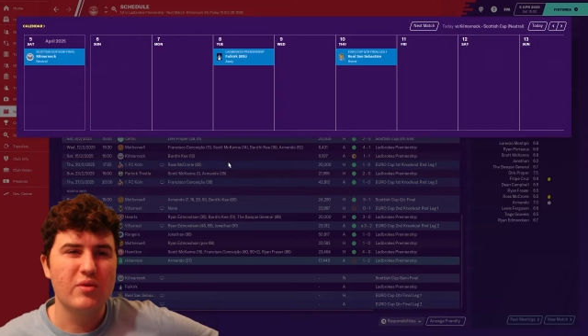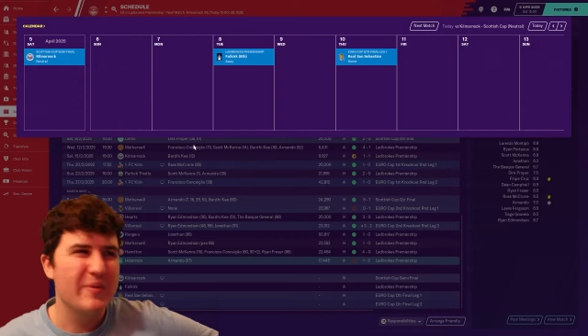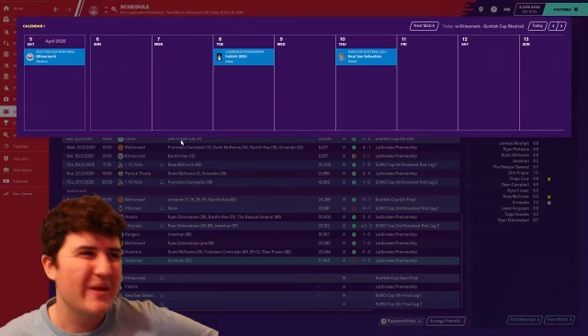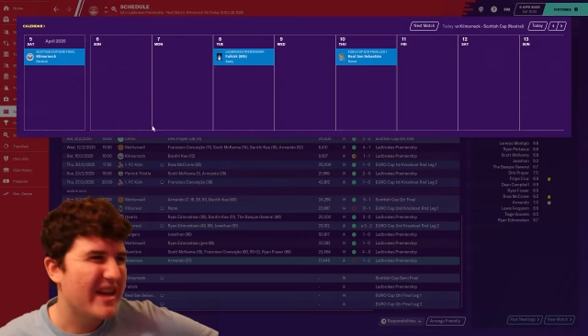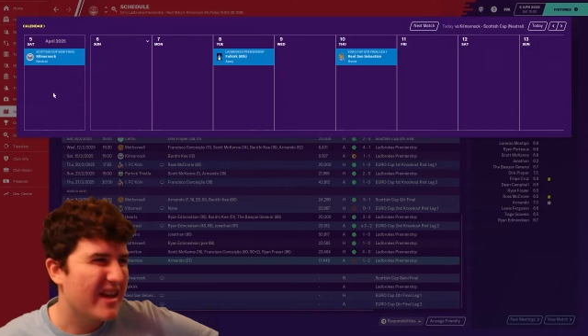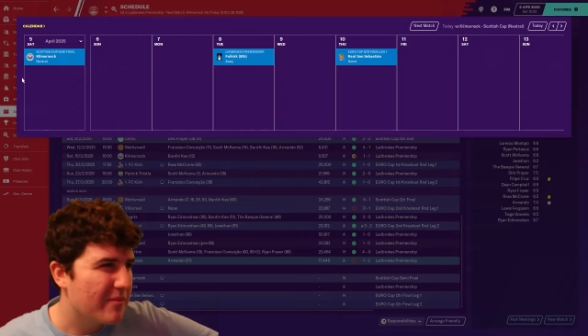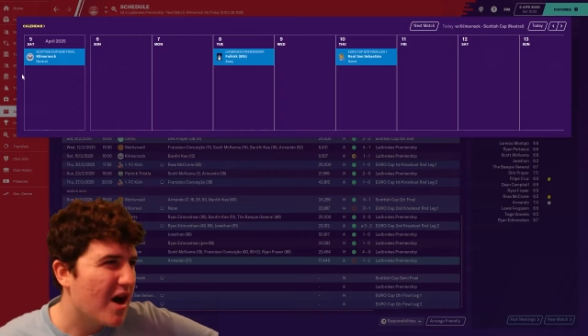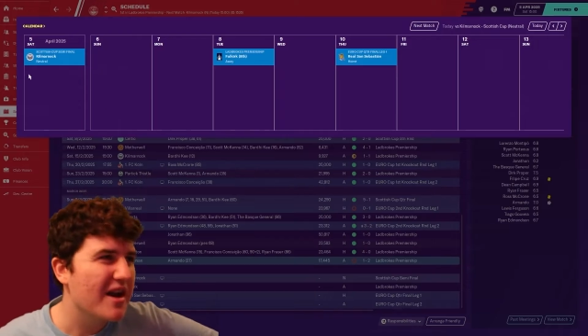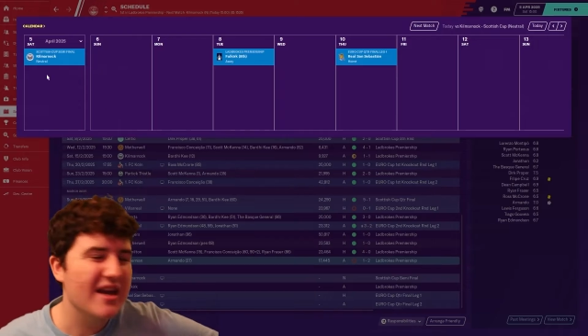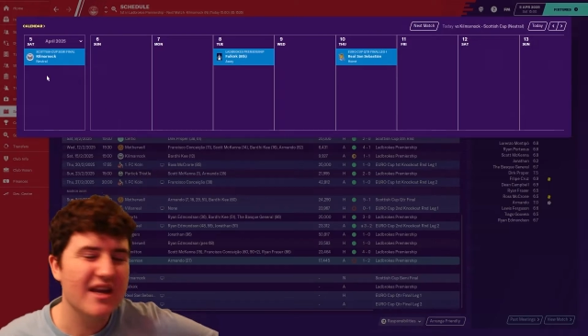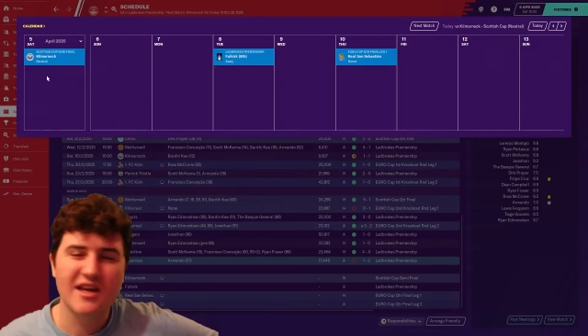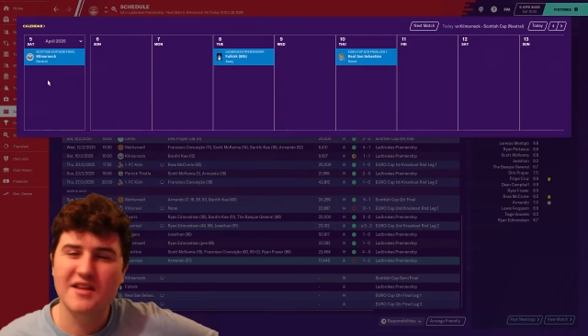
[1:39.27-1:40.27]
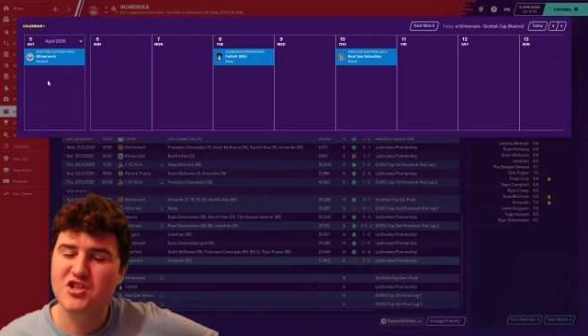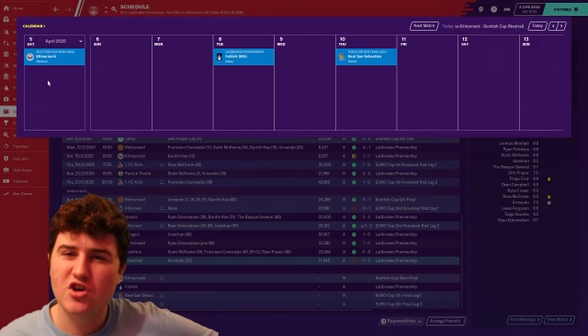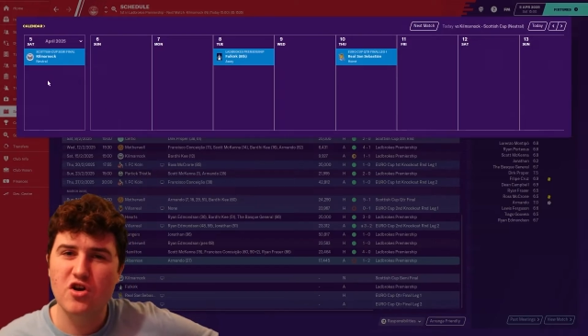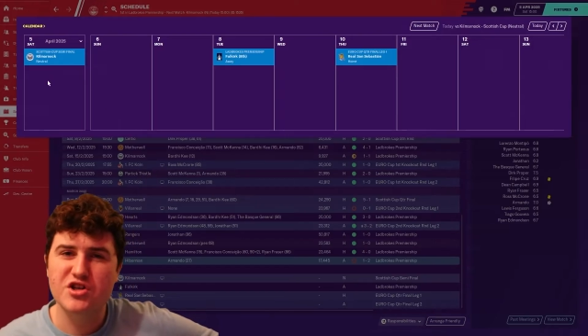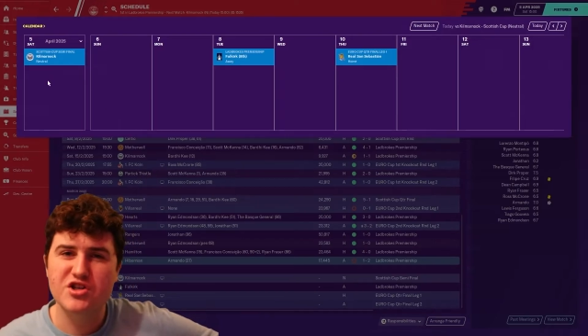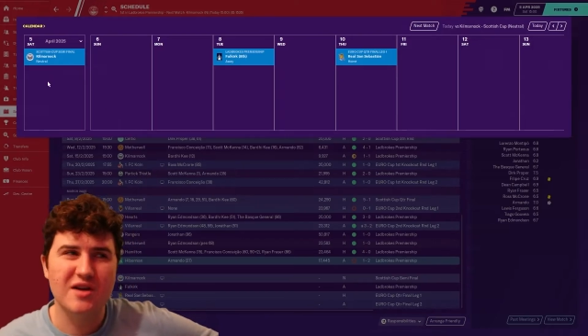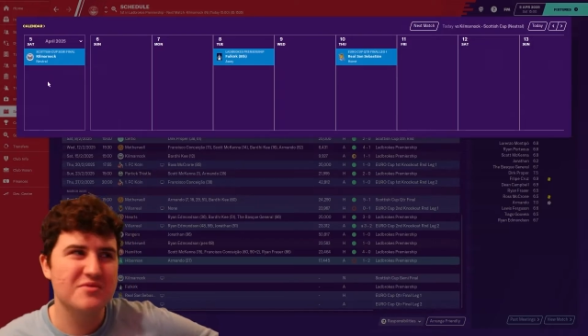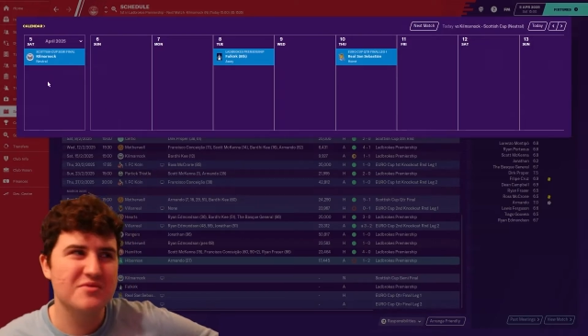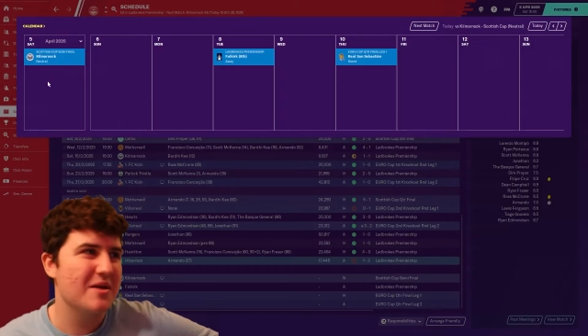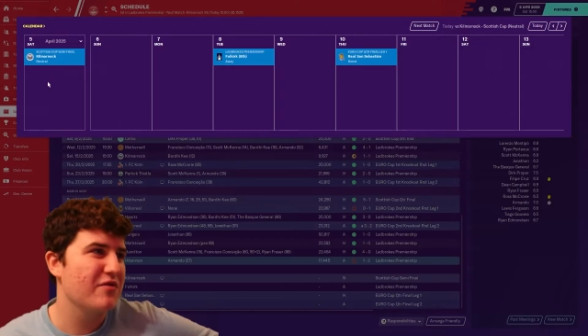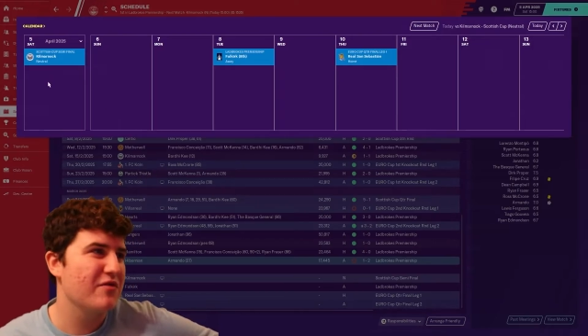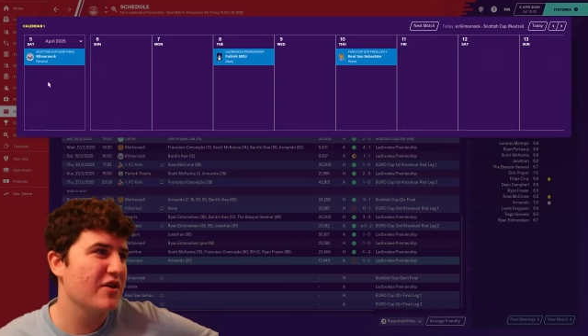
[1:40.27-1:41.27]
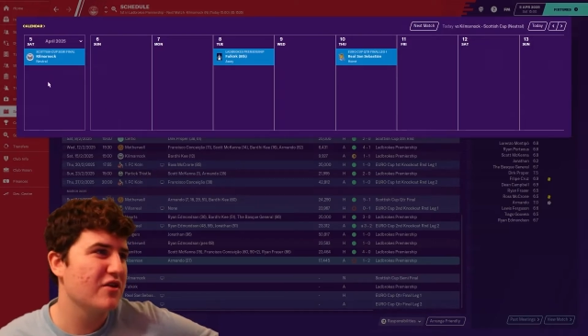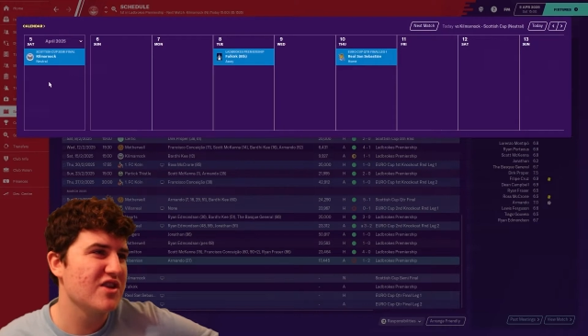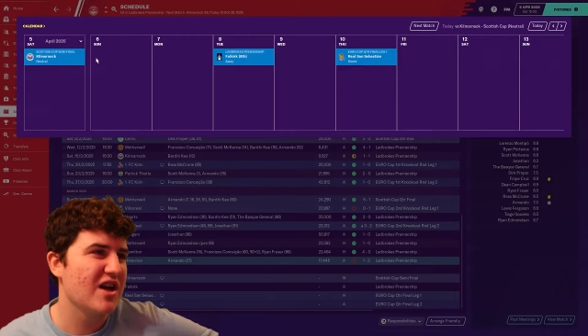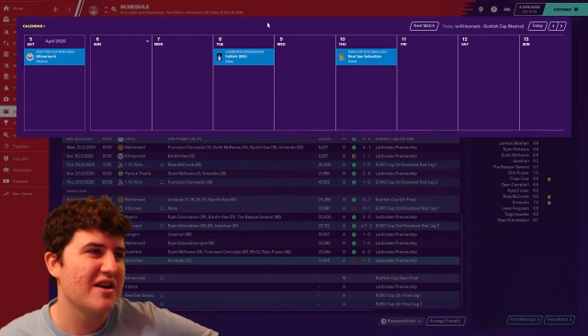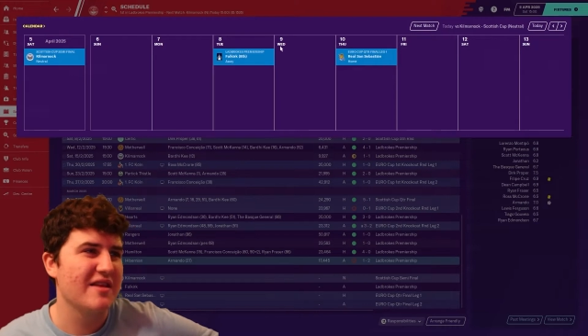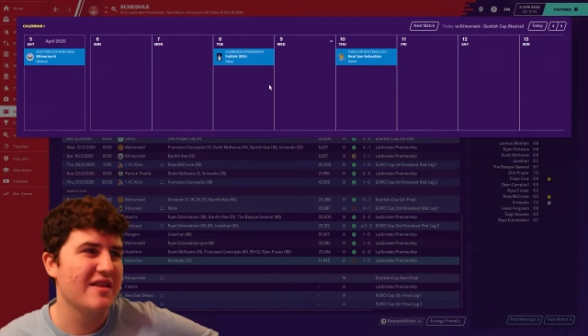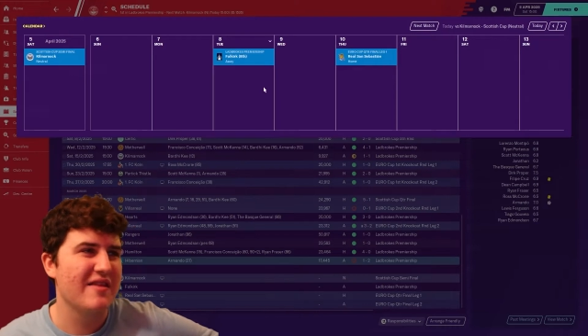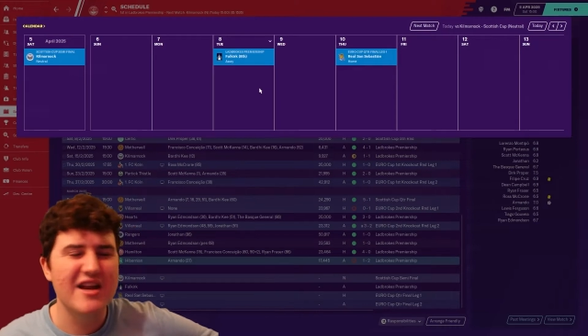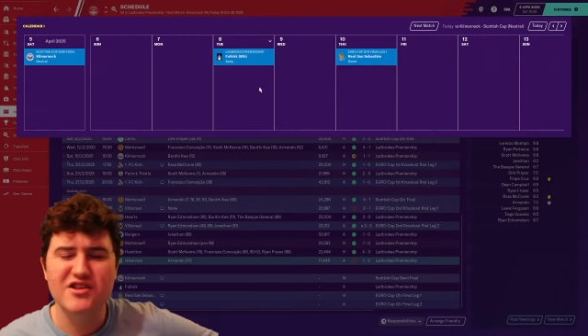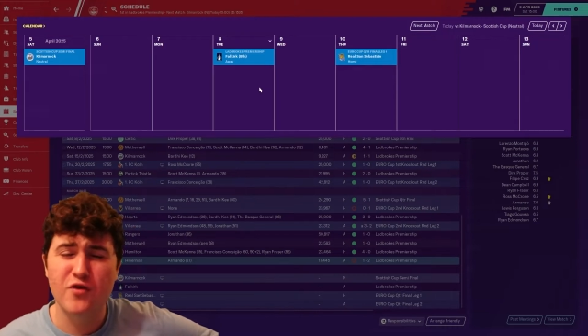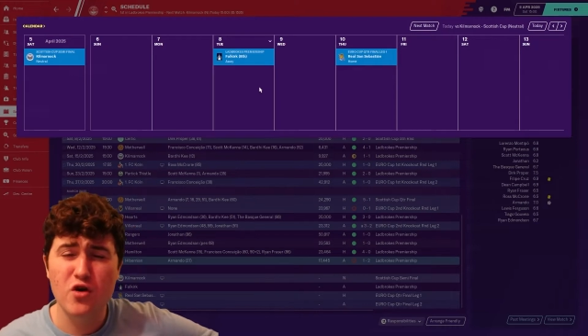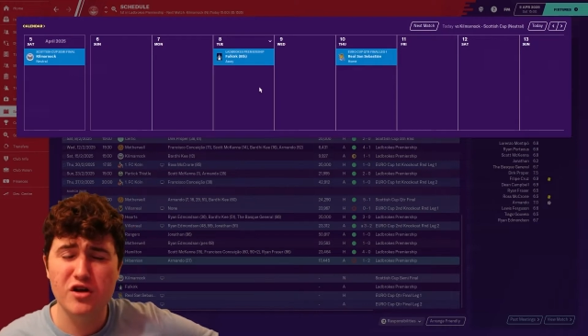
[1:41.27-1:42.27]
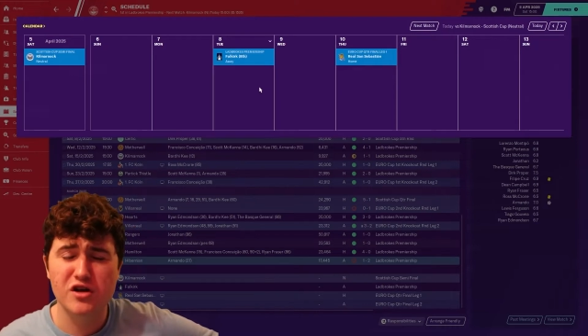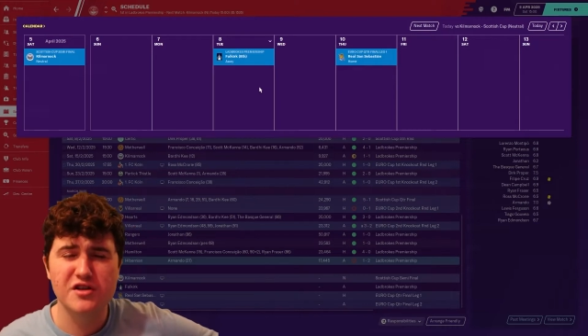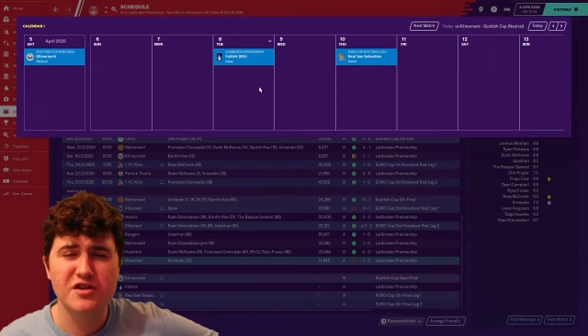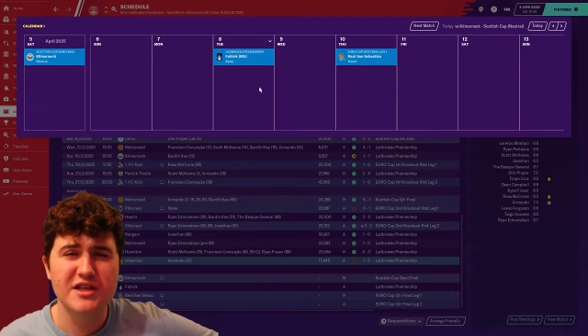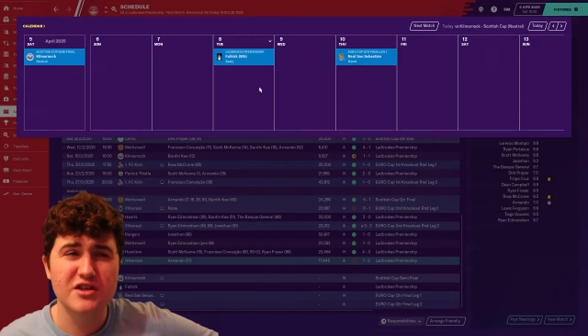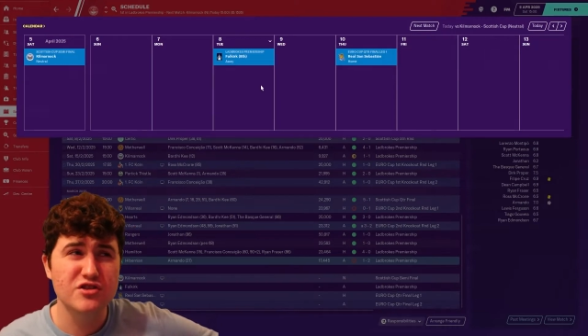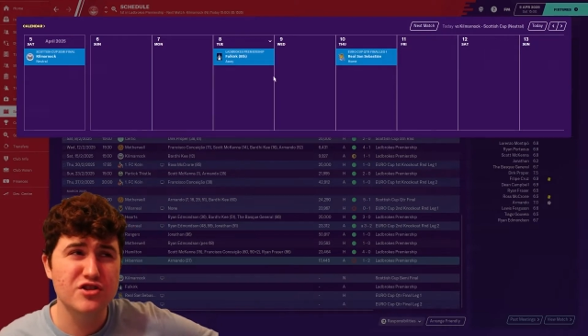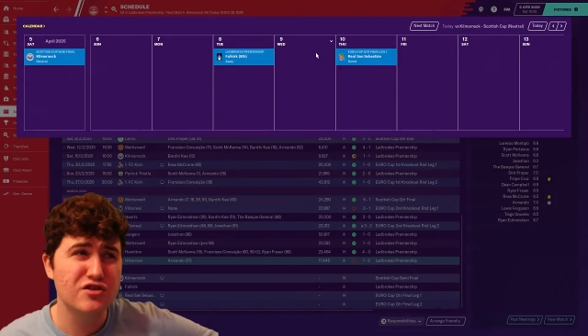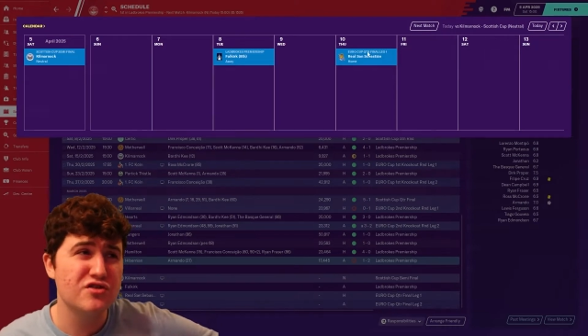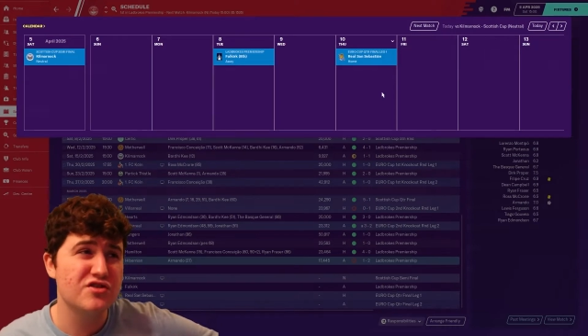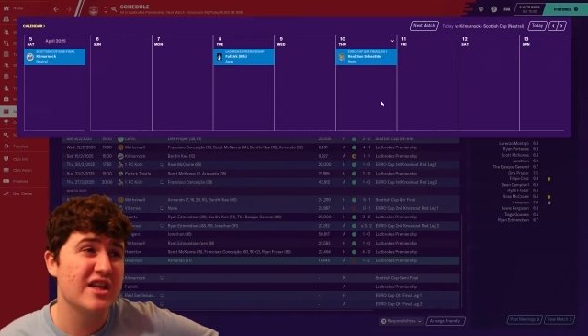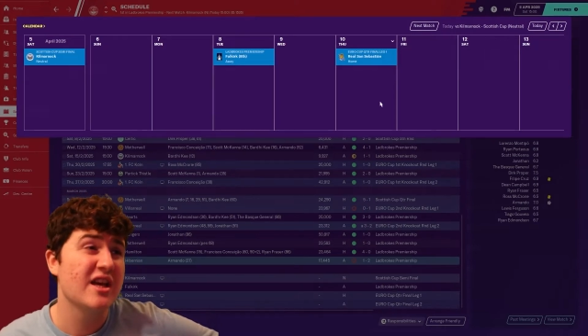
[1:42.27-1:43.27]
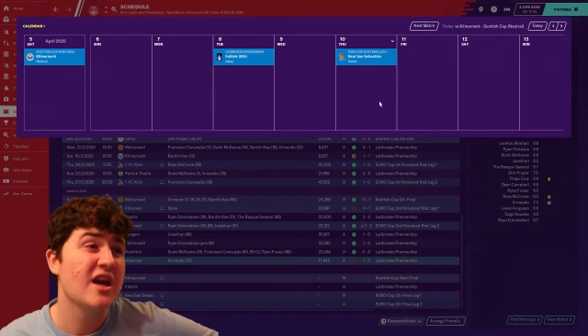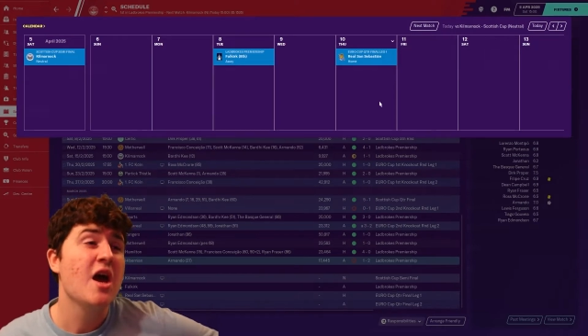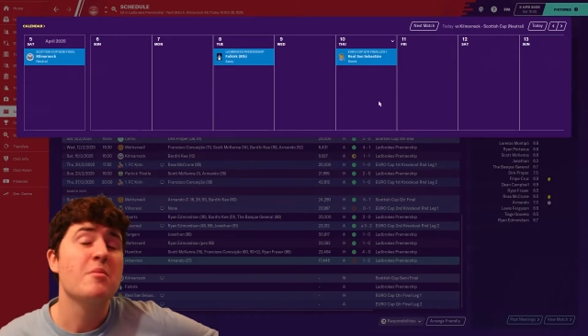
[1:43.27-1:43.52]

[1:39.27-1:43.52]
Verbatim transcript: We play Kilmarnock in the Scottish Cup semi-final on Saturday, then it's Falkirk in the league on Tuesday,